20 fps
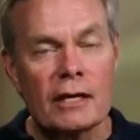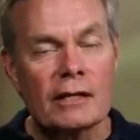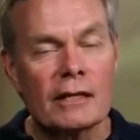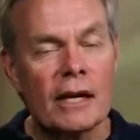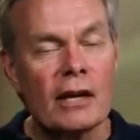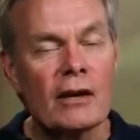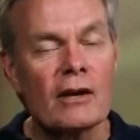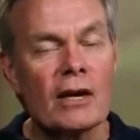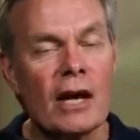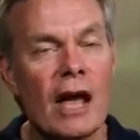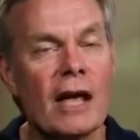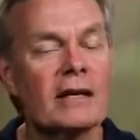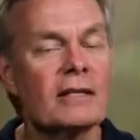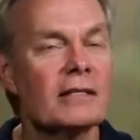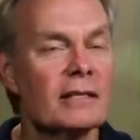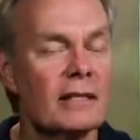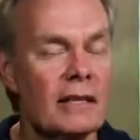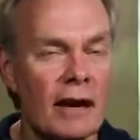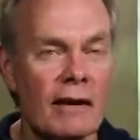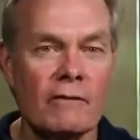There
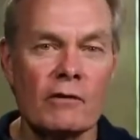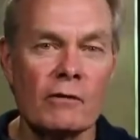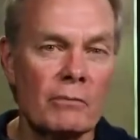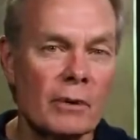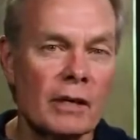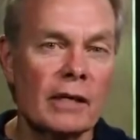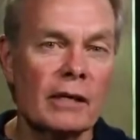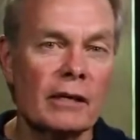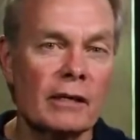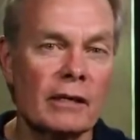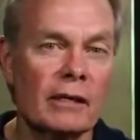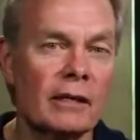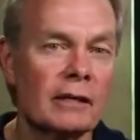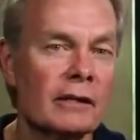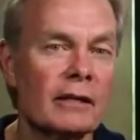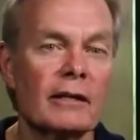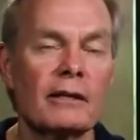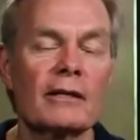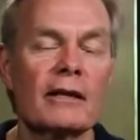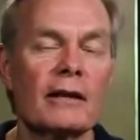has never been,
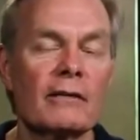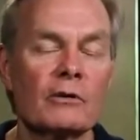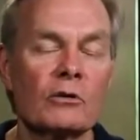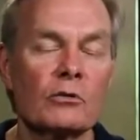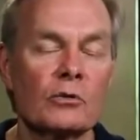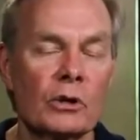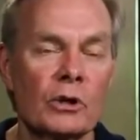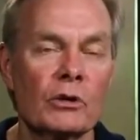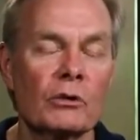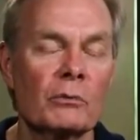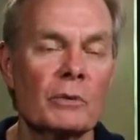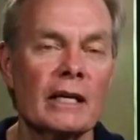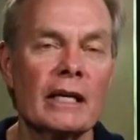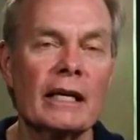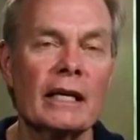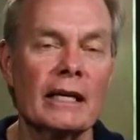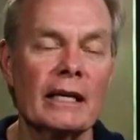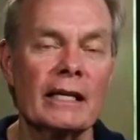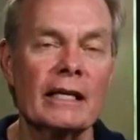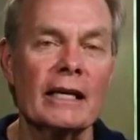and there never will
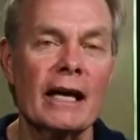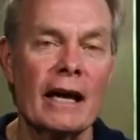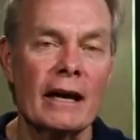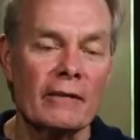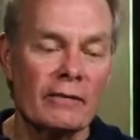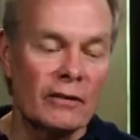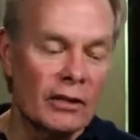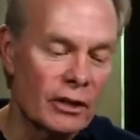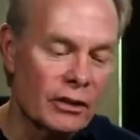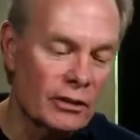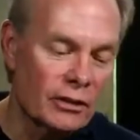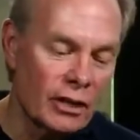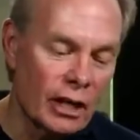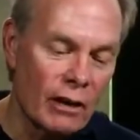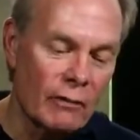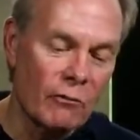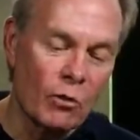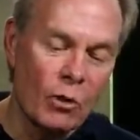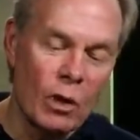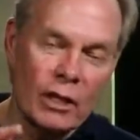be, any evidence
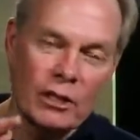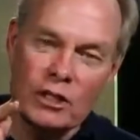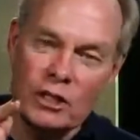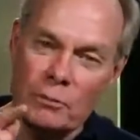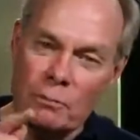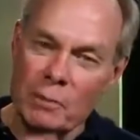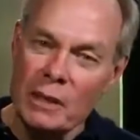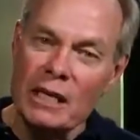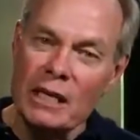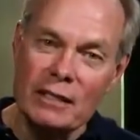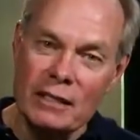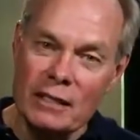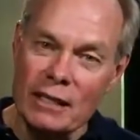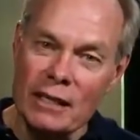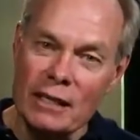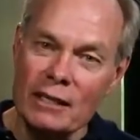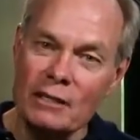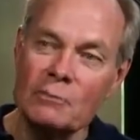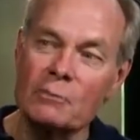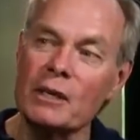of one
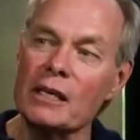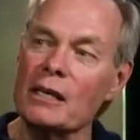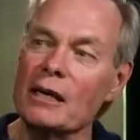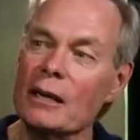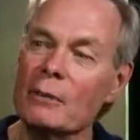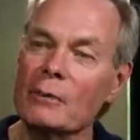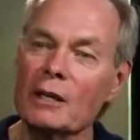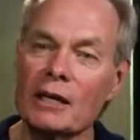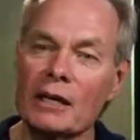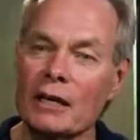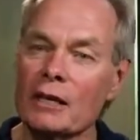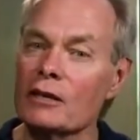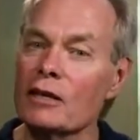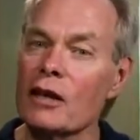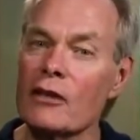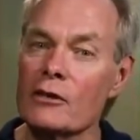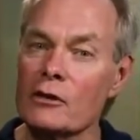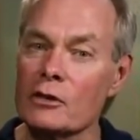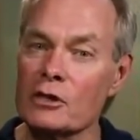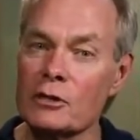species becoming
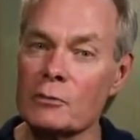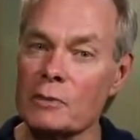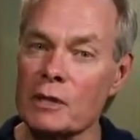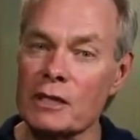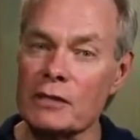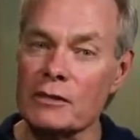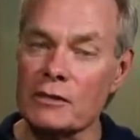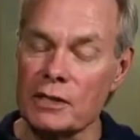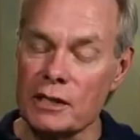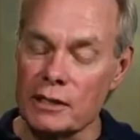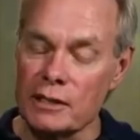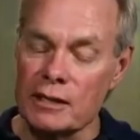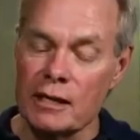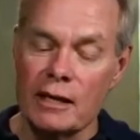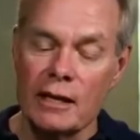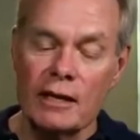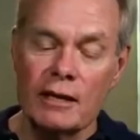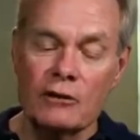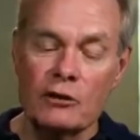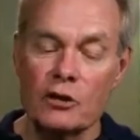another species.
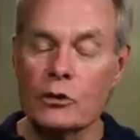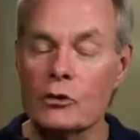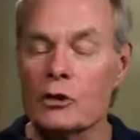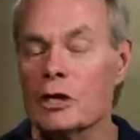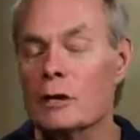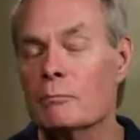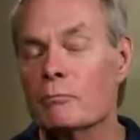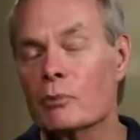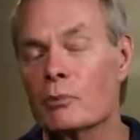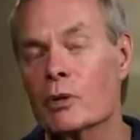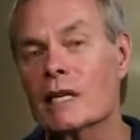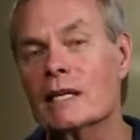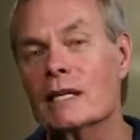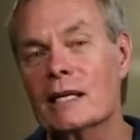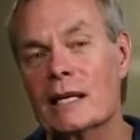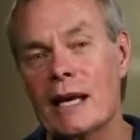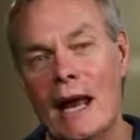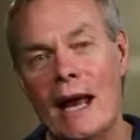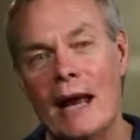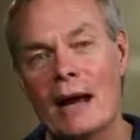You can
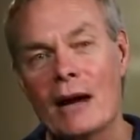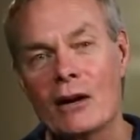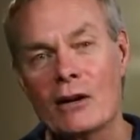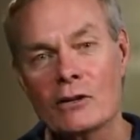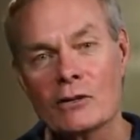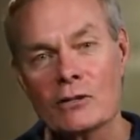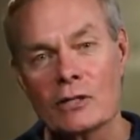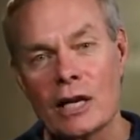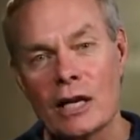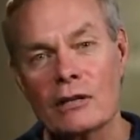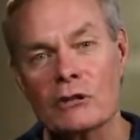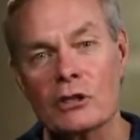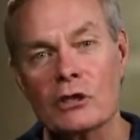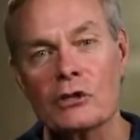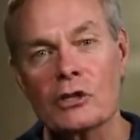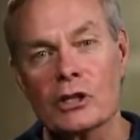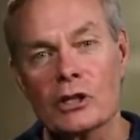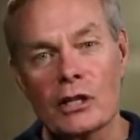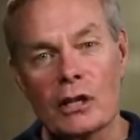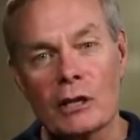breed cows, and
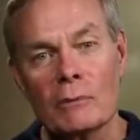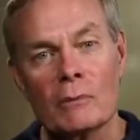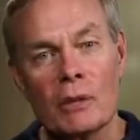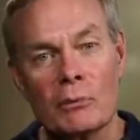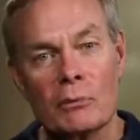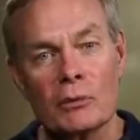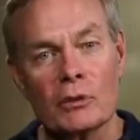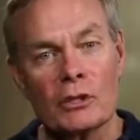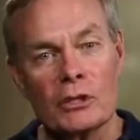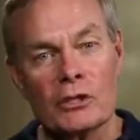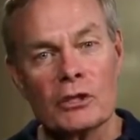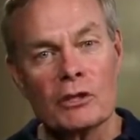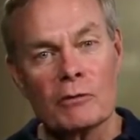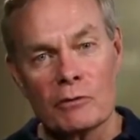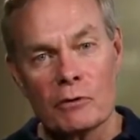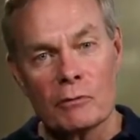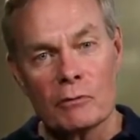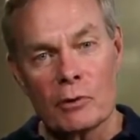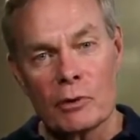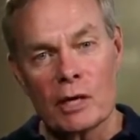you can come up with a
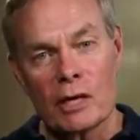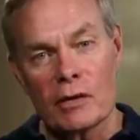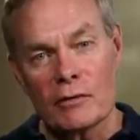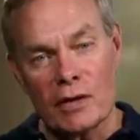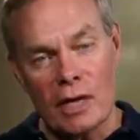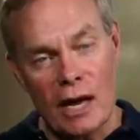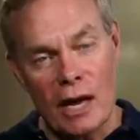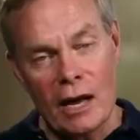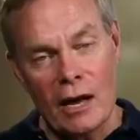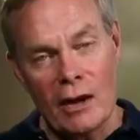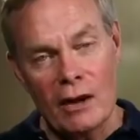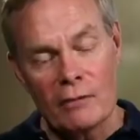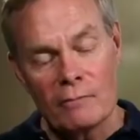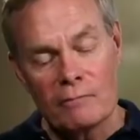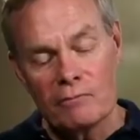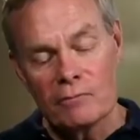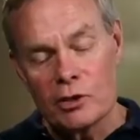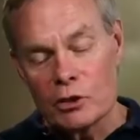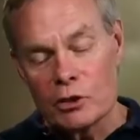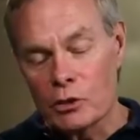different breed of cow.
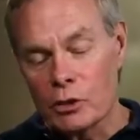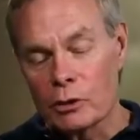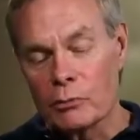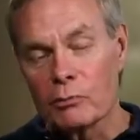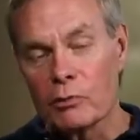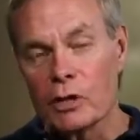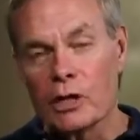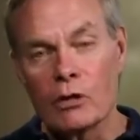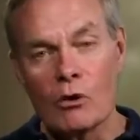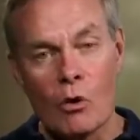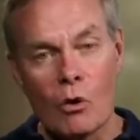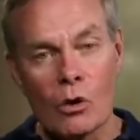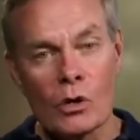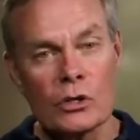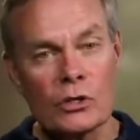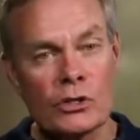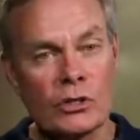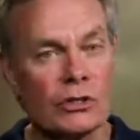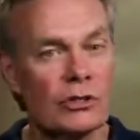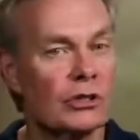You can breed
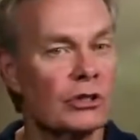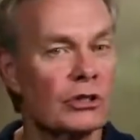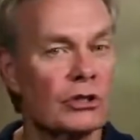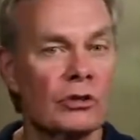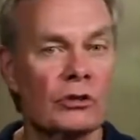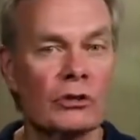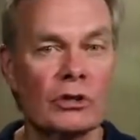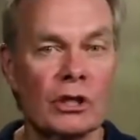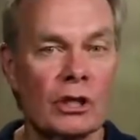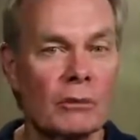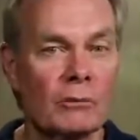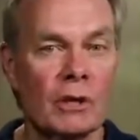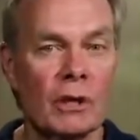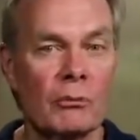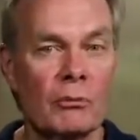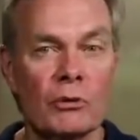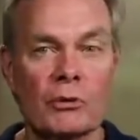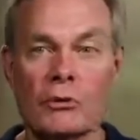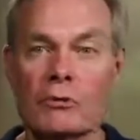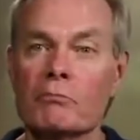horses, and you can come
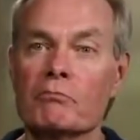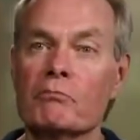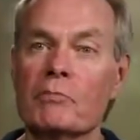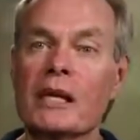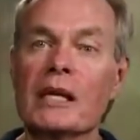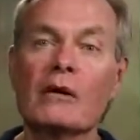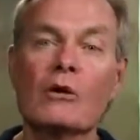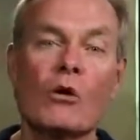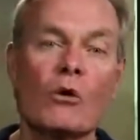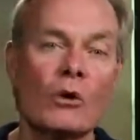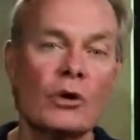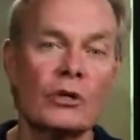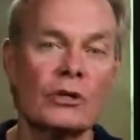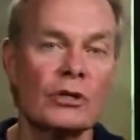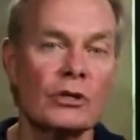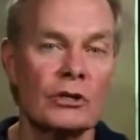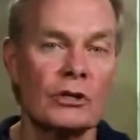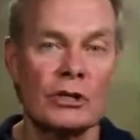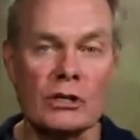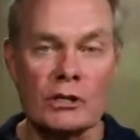up with big
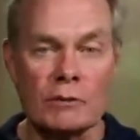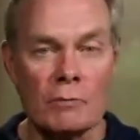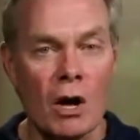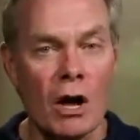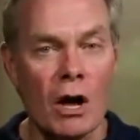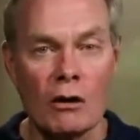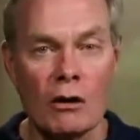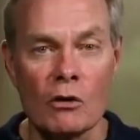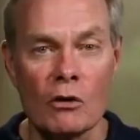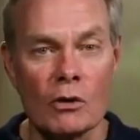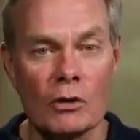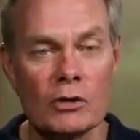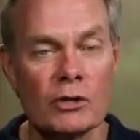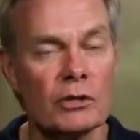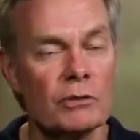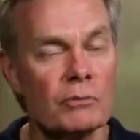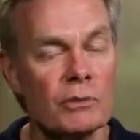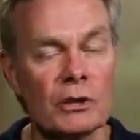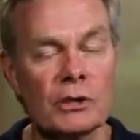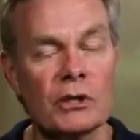horses and small
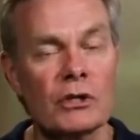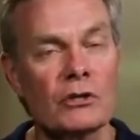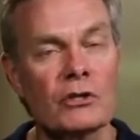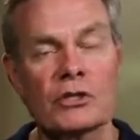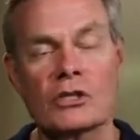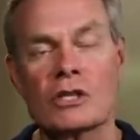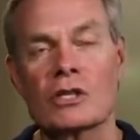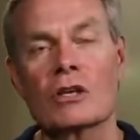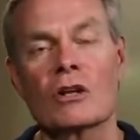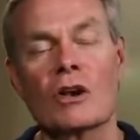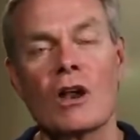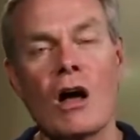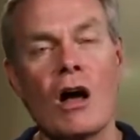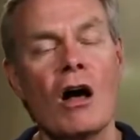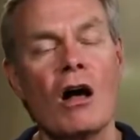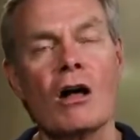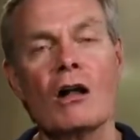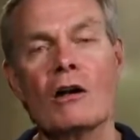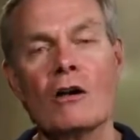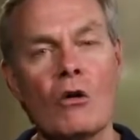horses, but they're still
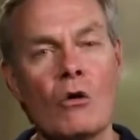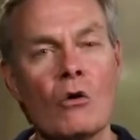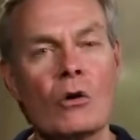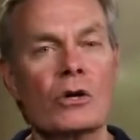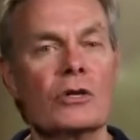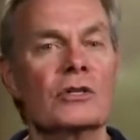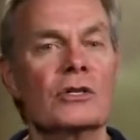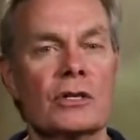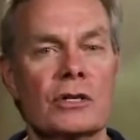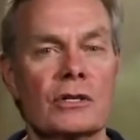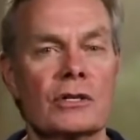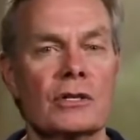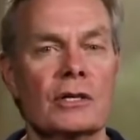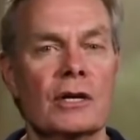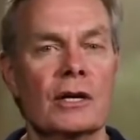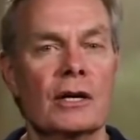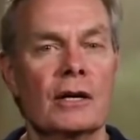all horses.